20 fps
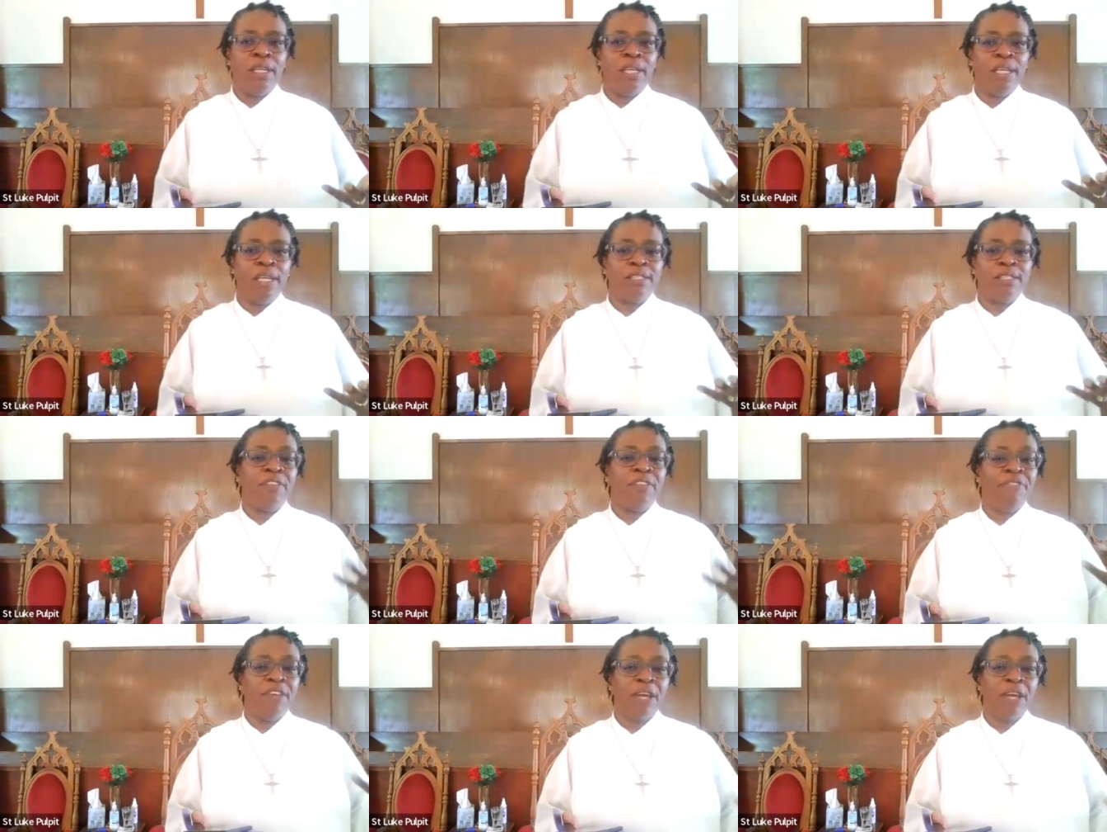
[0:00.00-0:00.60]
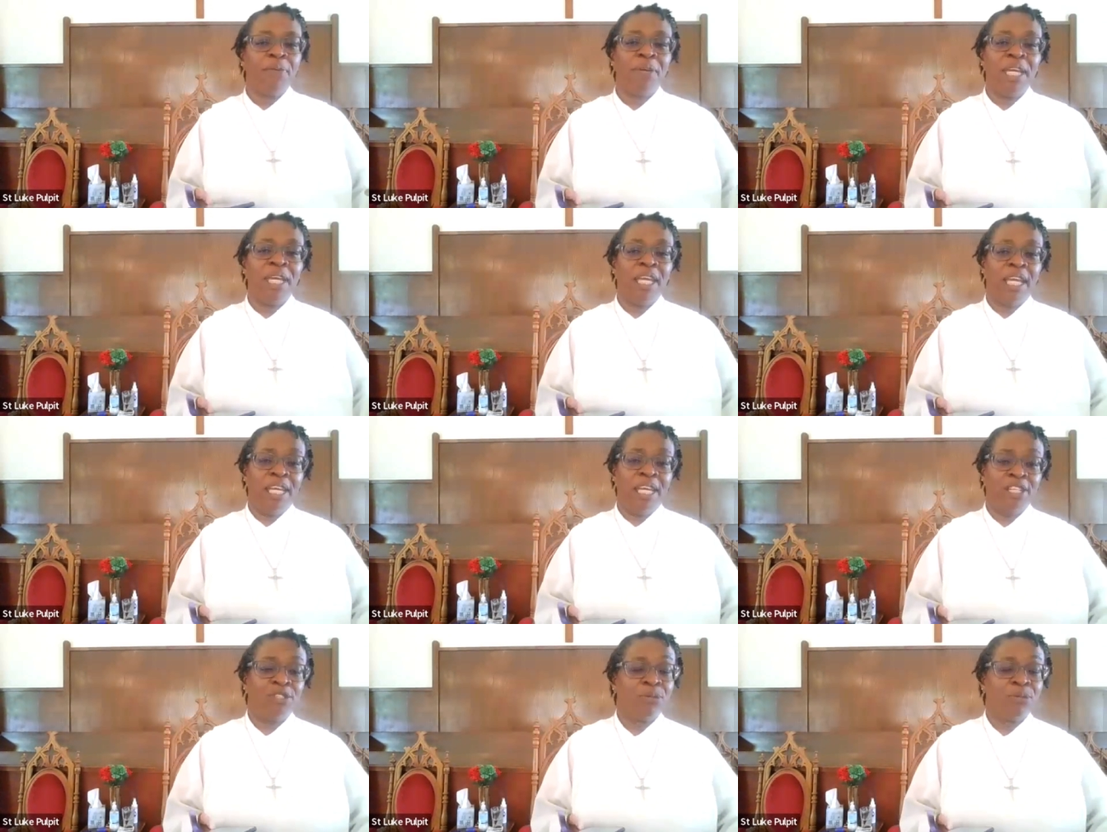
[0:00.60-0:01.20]
is a very
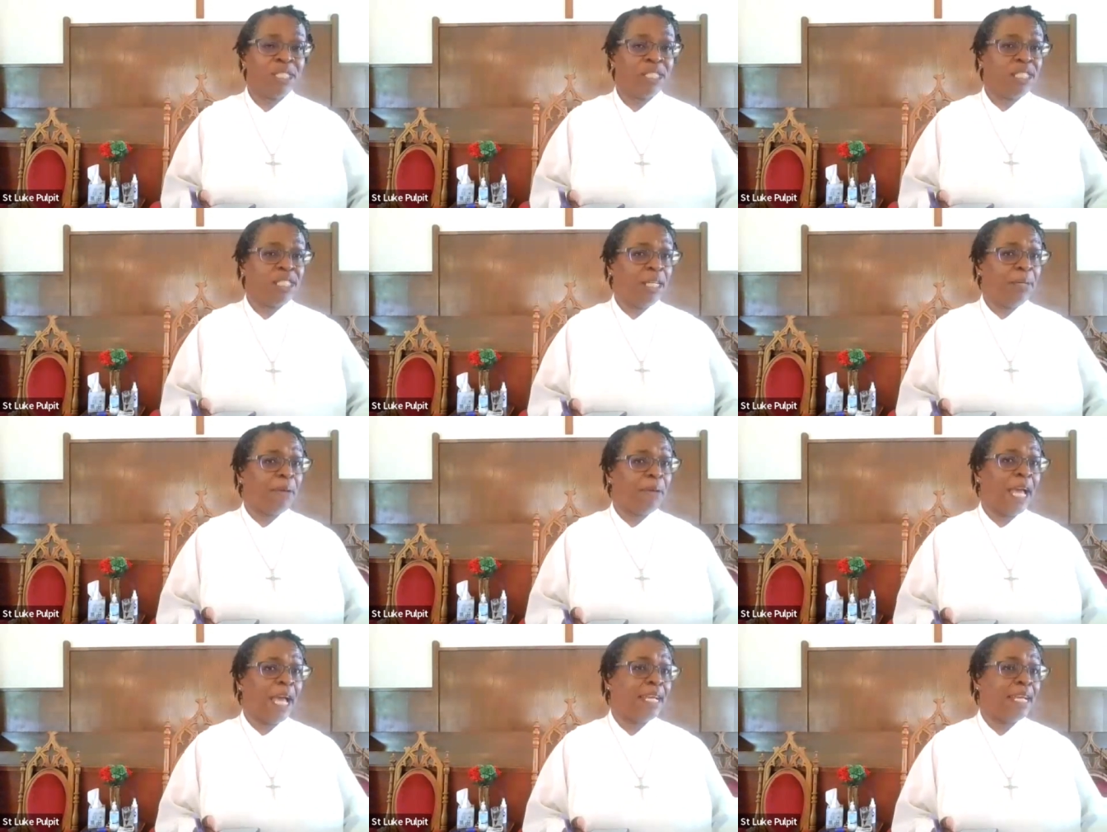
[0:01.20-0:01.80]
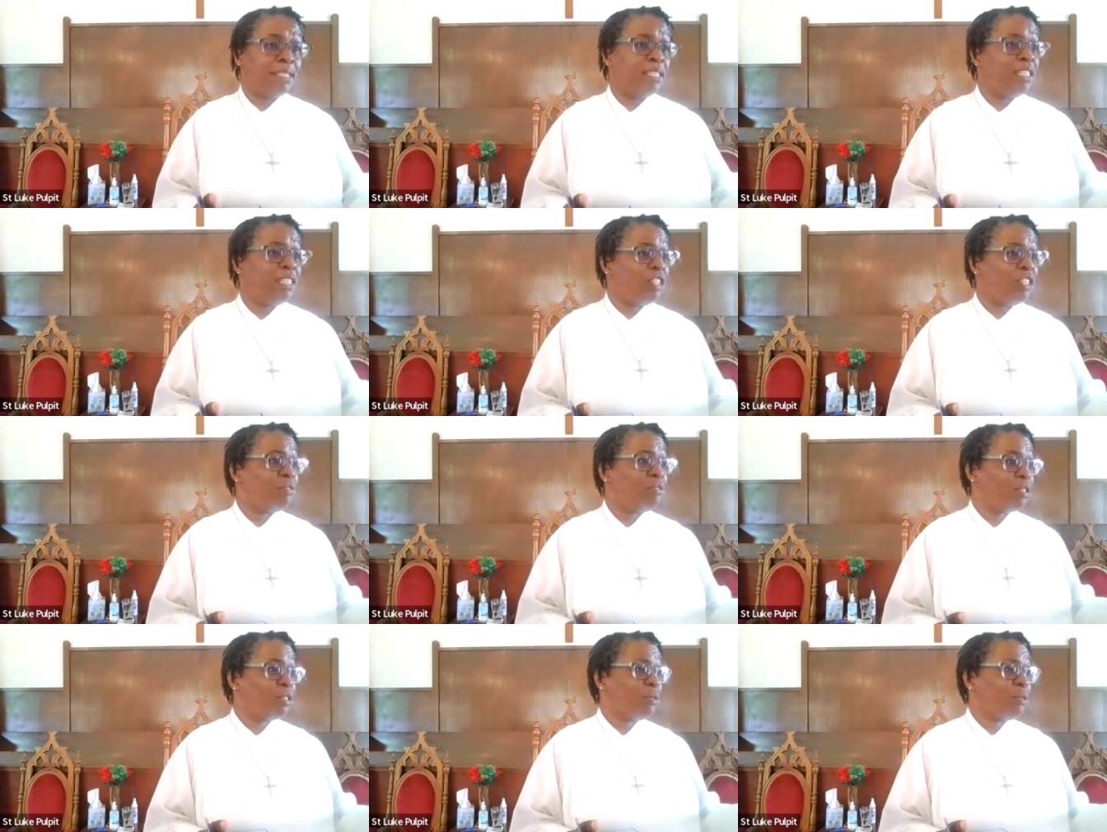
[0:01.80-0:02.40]
interesting passage
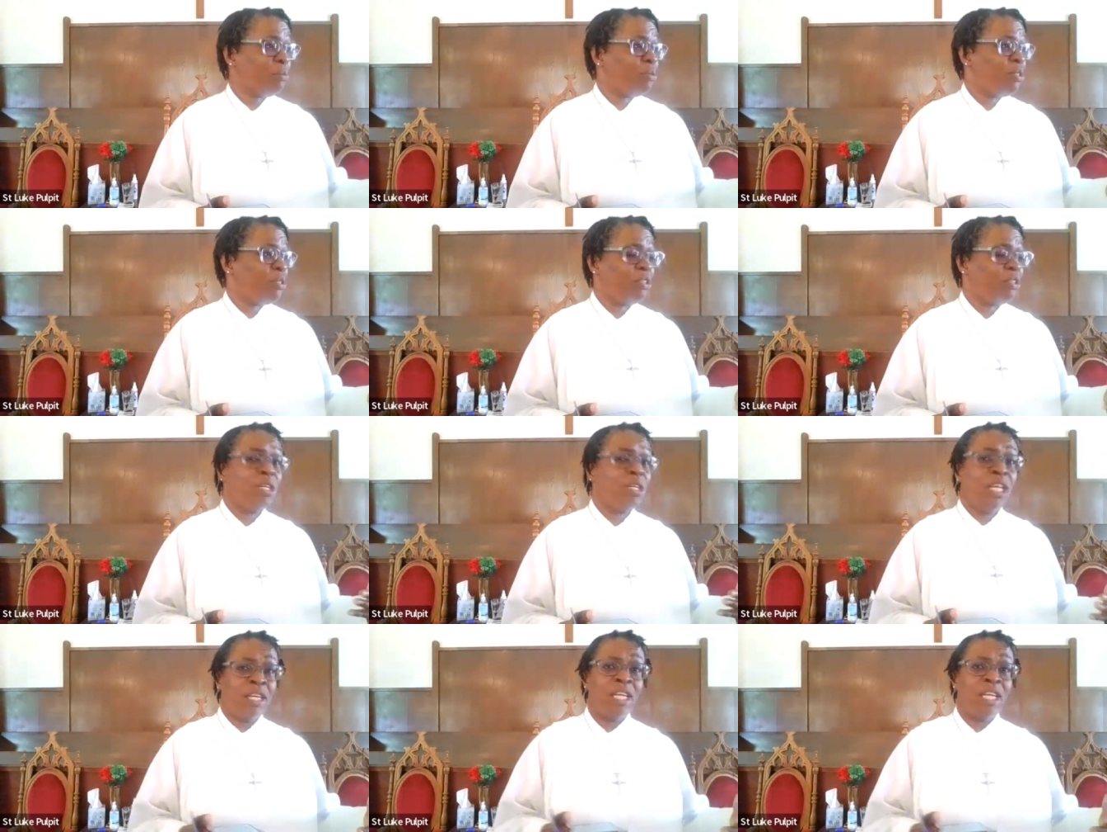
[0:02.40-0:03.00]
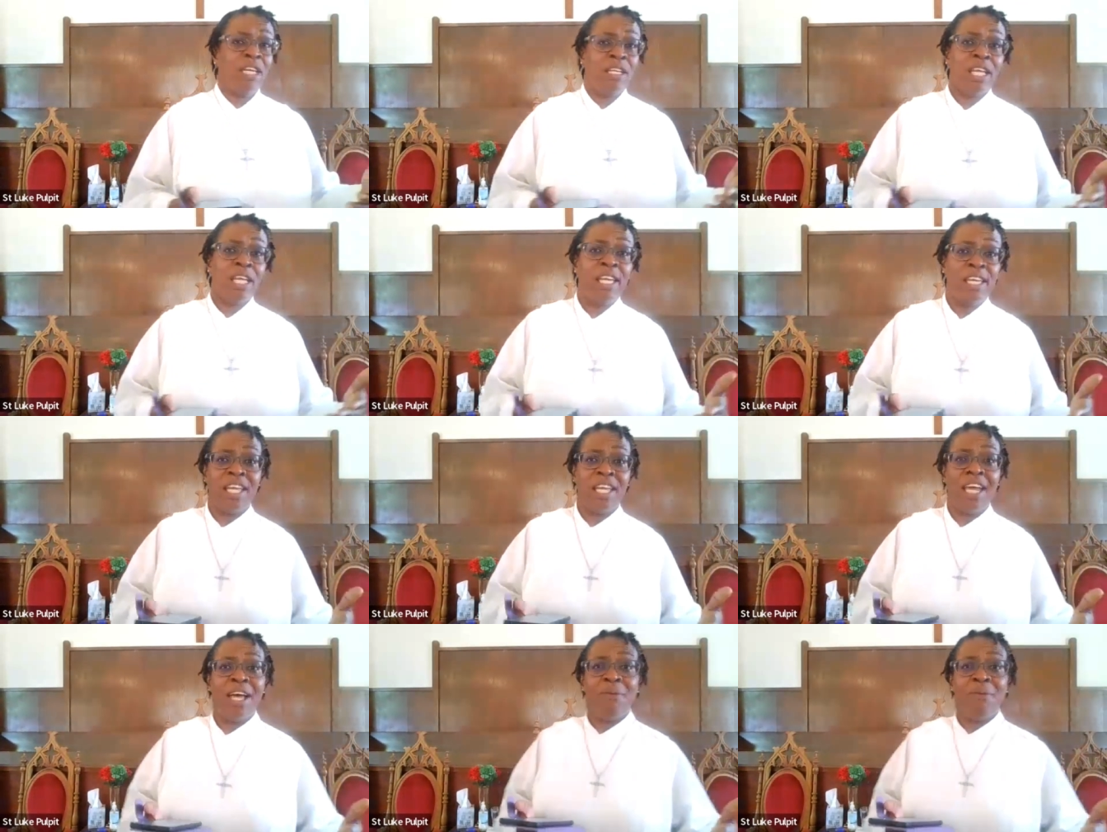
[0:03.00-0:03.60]
of scripture. Can,
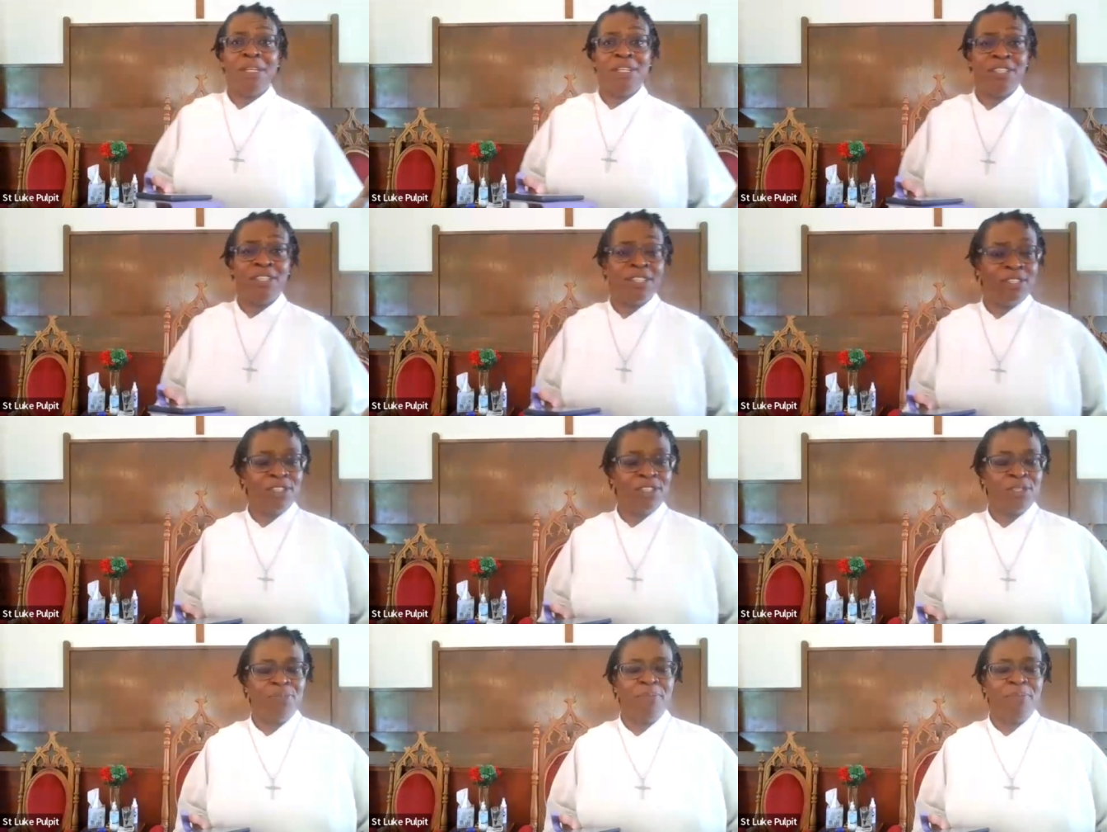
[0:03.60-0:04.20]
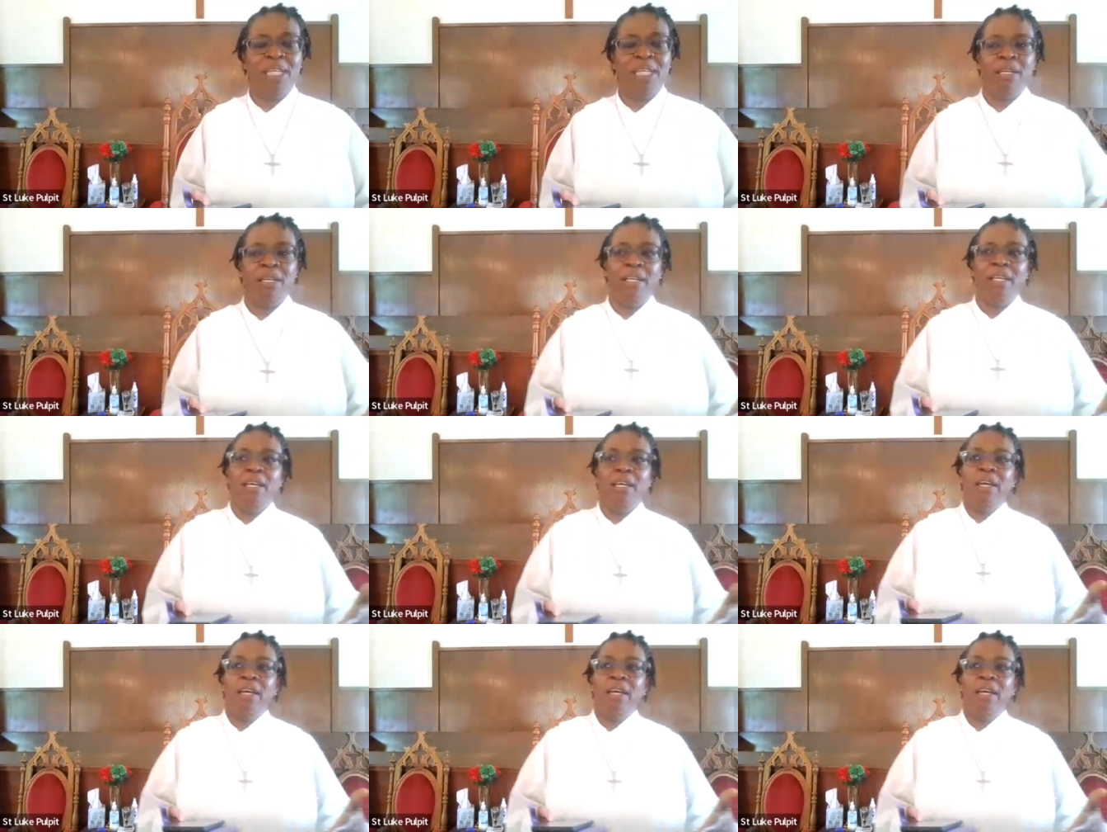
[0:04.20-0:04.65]
can y'all indulge me?